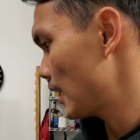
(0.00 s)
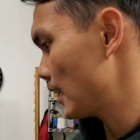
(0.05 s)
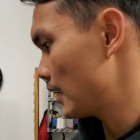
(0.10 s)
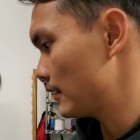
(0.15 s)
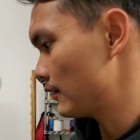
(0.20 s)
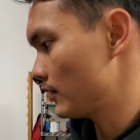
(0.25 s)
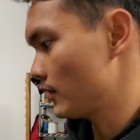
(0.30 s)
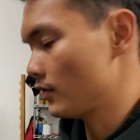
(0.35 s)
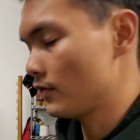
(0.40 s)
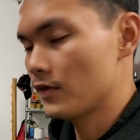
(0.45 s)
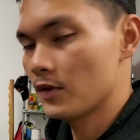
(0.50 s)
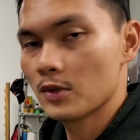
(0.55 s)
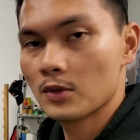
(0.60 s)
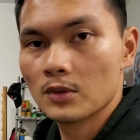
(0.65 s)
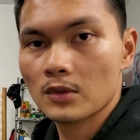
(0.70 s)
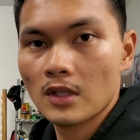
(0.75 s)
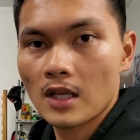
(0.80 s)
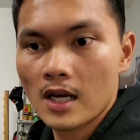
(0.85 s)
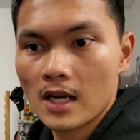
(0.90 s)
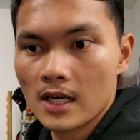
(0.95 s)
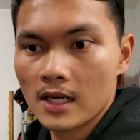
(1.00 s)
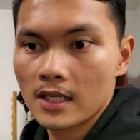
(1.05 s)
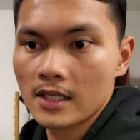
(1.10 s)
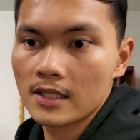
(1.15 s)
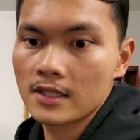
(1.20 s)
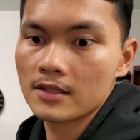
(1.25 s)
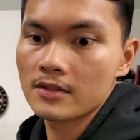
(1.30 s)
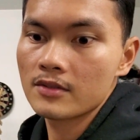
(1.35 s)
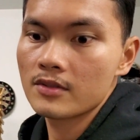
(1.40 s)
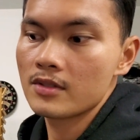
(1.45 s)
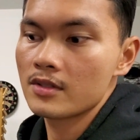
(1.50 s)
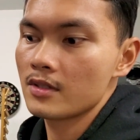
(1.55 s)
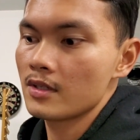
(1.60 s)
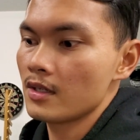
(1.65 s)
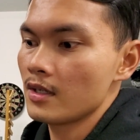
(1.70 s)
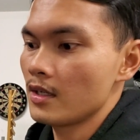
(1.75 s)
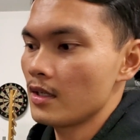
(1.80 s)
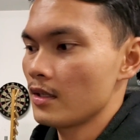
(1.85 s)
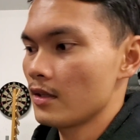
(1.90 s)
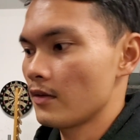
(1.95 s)
and the fuel lines,
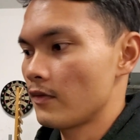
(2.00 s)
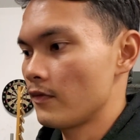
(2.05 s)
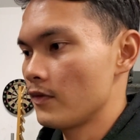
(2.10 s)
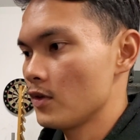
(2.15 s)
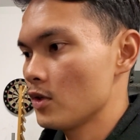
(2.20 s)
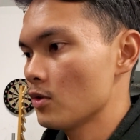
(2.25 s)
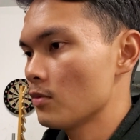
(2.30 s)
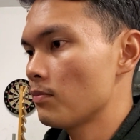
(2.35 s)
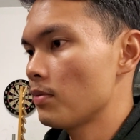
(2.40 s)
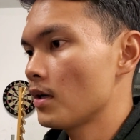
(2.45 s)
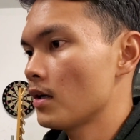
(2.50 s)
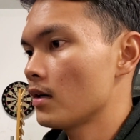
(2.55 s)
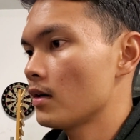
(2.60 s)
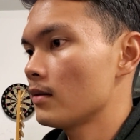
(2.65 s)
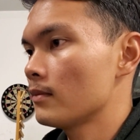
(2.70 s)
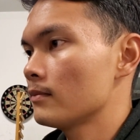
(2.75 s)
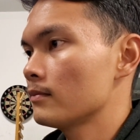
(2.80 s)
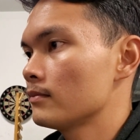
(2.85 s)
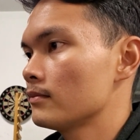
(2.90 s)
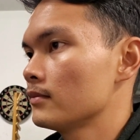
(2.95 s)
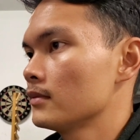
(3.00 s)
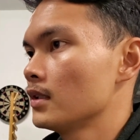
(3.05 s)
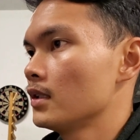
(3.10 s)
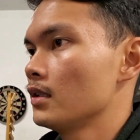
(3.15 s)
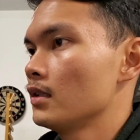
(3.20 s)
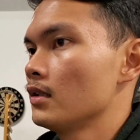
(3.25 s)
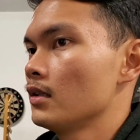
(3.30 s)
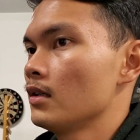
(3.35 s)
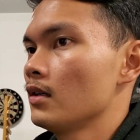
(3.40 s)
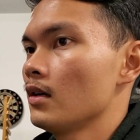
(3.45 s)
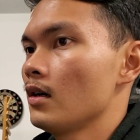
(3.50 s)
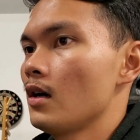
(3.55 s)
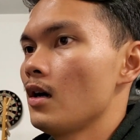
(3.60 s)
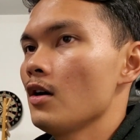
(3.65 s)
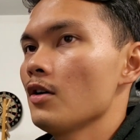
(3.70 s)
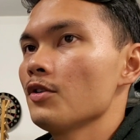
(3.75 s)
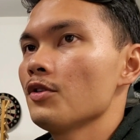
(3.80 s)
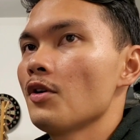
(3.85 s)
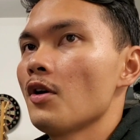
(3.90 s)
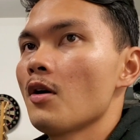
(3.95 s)
the fuel pump.
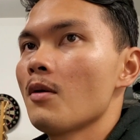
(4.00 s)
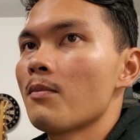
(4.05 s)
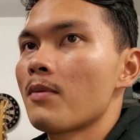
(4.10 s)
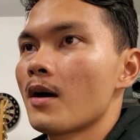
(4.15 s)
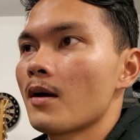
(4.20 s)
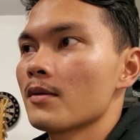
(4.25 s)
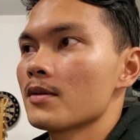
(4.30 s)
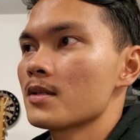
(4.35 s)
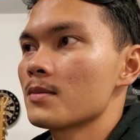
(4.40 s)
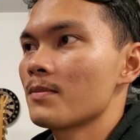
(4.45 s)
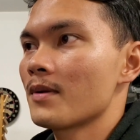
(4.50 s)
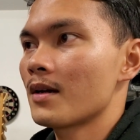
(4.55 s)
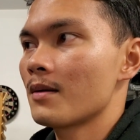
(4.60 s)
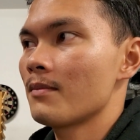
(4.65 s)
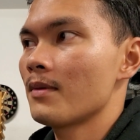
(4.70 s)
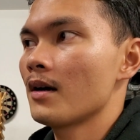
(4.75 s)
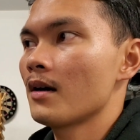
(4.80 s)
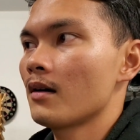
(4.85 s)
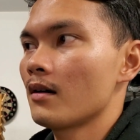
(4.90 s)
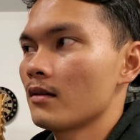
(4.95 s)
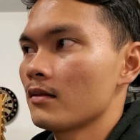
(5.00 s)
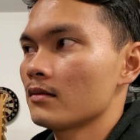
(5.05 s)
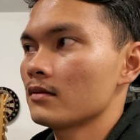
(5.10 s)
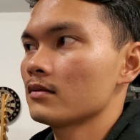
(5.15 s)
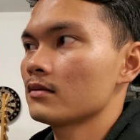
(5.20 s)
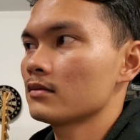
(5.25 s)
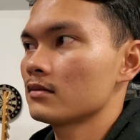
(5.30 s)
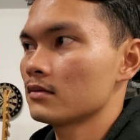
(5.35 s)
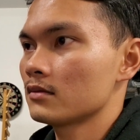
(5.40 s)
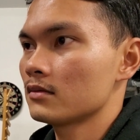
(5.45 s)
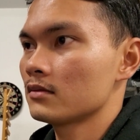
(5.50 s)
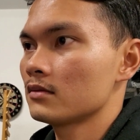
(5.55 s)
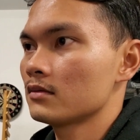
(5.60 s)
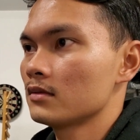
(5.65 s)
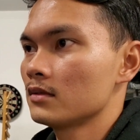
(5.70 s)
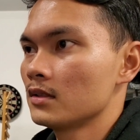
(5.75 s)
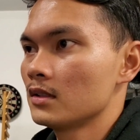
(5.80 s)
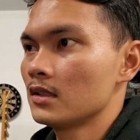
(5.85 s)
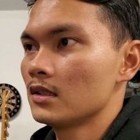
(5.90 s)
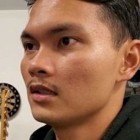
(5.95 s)
All in all, probably spent about
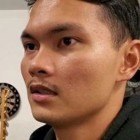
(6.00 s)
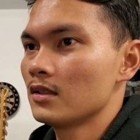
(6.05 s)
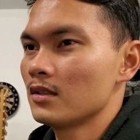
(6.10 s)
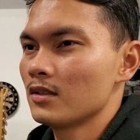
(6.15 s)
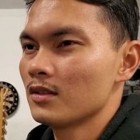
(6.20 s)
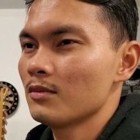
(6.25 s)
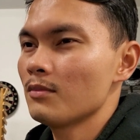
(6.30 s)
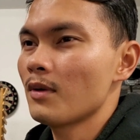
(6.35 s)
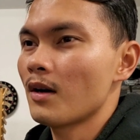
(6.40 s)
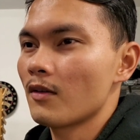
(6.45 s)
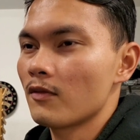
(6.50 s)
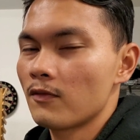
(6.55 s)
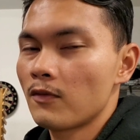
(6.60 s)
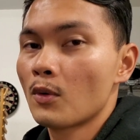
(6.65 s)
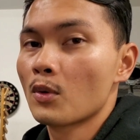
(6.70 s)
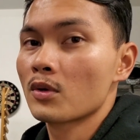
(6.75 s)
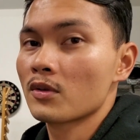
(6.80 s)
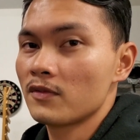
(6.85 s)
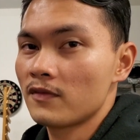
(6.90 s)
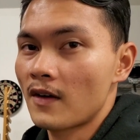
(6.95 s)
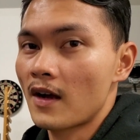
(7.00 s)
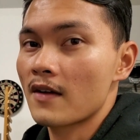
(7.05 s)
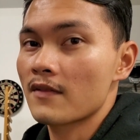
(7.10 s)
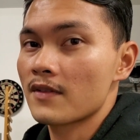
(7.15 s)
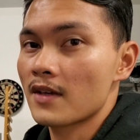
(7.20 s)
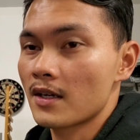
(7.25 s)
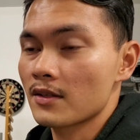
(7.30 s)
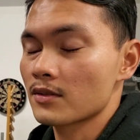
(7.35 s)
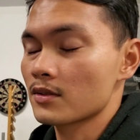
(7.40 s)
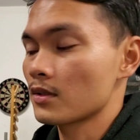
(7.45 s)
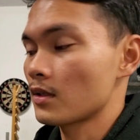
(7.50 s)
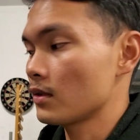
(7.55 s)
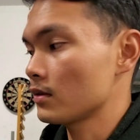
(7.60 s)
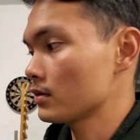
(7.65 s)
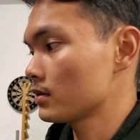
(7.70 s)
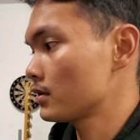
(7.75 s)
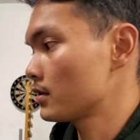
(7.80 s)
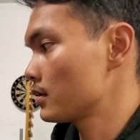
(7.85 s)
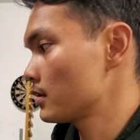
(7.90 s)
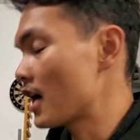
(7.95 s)
$4,000 to
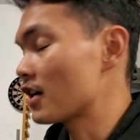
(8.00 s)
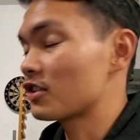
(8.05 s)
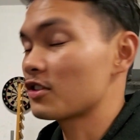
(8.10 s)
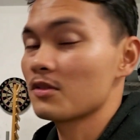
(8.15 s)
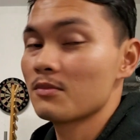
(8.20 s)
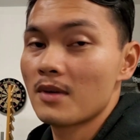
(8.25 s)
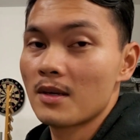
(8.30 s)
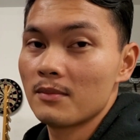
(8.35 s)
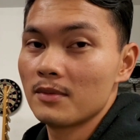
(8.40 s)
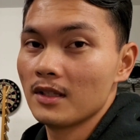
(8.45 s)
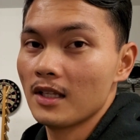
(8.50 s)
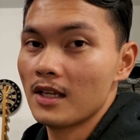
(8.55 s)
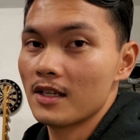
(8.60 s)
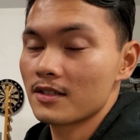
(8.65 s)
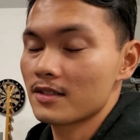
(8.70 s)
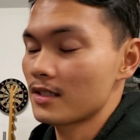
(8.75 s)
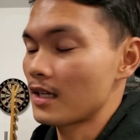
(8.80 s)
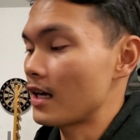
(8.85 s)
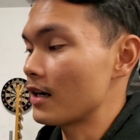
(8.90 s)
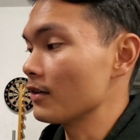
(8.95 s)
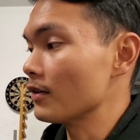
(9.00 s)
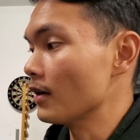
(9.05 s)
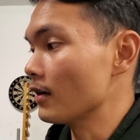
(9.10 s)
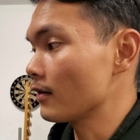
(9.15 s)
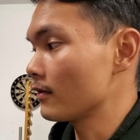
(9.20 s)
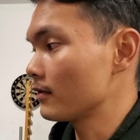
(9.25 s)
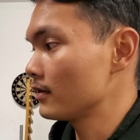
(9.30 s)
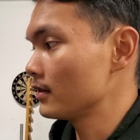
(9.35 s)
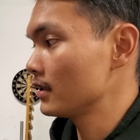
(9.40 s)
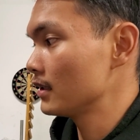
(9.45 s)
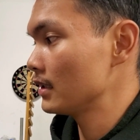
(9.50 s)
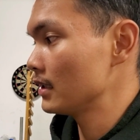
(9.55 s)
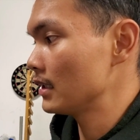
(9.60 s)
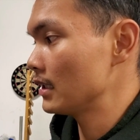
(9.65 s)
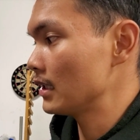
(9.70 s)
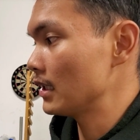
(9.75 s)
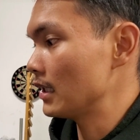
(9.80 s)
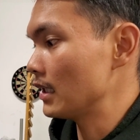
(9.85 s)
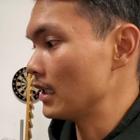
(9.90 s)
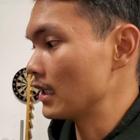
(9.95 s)
$5,000. Actually, maybe less. I don't know,
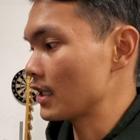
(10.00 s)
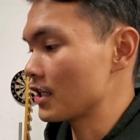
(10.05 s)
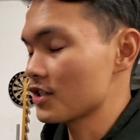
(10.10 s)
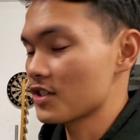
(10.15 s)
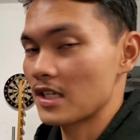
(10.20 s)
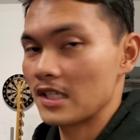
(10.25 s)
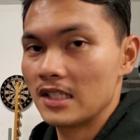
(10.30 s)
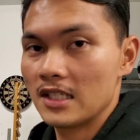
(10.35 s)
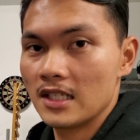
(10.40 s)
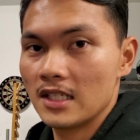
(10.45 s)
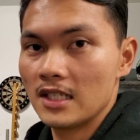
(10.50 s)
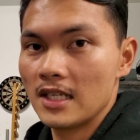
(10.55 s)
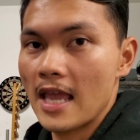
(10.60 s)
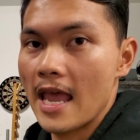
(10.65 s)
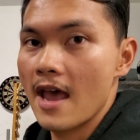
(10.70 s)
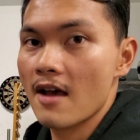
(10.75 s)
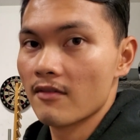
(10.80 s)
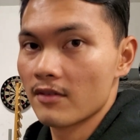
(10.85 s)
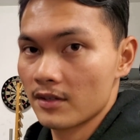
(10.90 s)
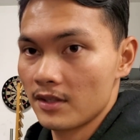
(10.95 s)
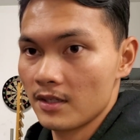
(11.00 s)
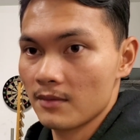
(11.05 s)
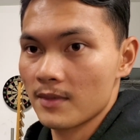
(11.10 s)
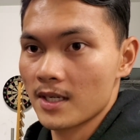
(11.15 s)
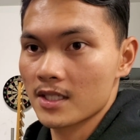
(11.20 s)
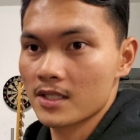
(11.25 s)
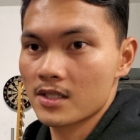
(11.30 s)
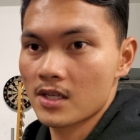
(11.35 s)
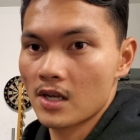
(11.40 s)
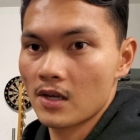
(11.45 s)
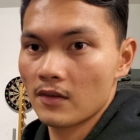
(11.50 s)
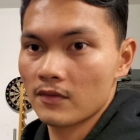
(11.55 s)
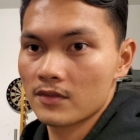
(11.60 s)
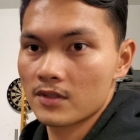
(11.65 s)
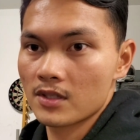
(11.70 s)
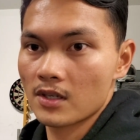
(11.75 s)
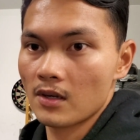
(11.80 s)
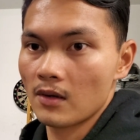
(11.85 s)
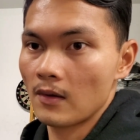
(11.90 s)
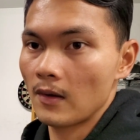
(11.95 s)
because I did everything myself.
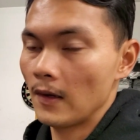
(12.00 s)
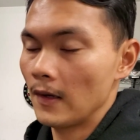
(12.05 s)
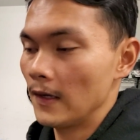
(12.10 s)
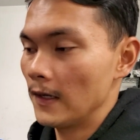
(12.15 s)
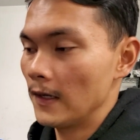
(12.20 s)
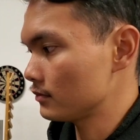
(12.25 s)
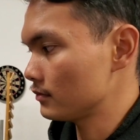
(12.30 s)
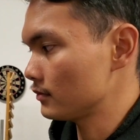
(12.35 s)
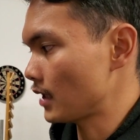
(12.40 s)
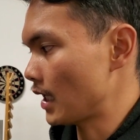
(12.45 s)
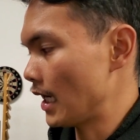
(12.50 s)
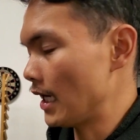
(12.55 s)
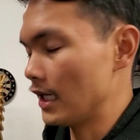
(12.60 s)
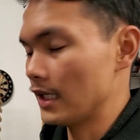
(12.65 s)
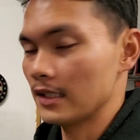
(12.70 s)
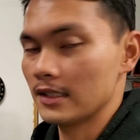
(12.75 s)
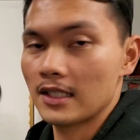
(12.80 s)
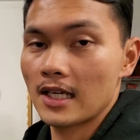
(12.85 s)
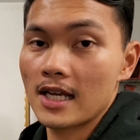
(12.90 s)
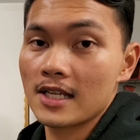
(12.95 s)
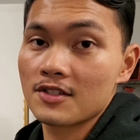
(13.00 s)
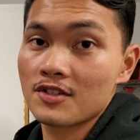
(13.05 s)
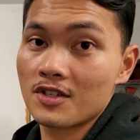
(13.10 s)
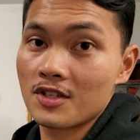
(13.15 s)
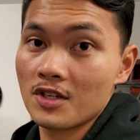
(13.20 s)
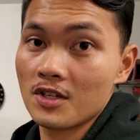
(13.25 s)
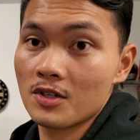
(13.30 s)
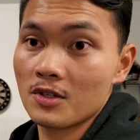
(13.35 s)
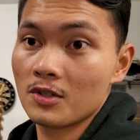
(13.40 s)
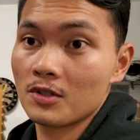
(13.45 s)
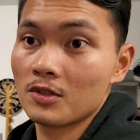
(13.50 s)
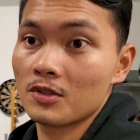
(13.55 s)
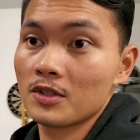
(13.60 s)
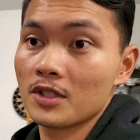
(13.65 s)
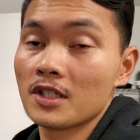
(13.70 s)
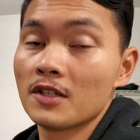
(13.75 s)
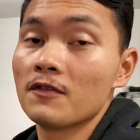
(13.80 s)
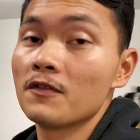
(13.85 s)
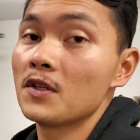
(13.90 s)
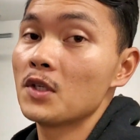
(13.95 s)
So, and I still,
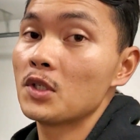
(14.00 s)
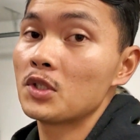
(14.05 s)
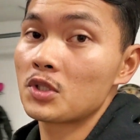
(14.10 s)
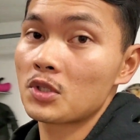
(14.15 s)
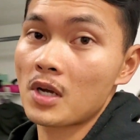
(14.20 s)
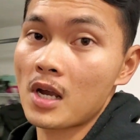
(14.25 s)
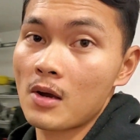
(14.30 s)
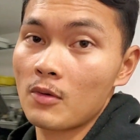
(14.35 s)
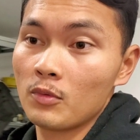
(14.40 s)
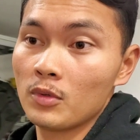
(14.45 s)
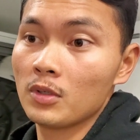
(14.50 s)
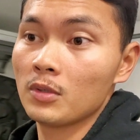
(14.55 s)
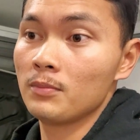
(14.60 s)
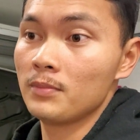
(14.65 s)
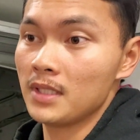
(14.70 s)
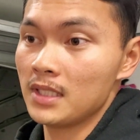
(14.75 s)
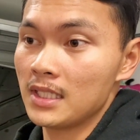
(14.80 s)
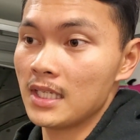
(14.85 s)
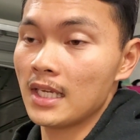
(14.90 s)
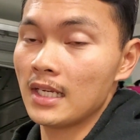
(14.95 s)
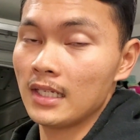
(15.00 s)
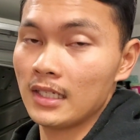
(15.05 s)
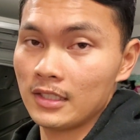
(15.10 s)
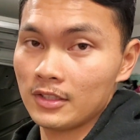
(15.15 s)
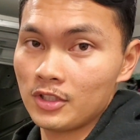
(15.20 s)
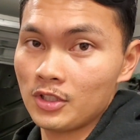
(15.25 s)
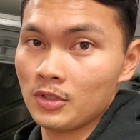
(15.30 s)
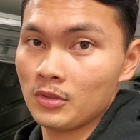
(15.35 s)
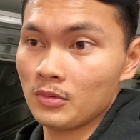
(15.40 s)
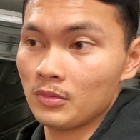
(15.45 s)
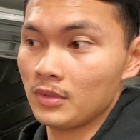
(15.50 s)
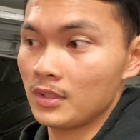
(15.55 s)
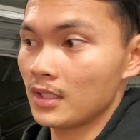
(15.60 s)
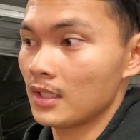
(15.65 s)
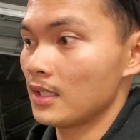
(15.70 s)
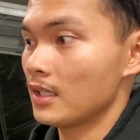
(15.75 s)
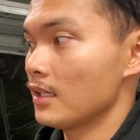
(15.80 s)
in the future, I will be getting it tuned.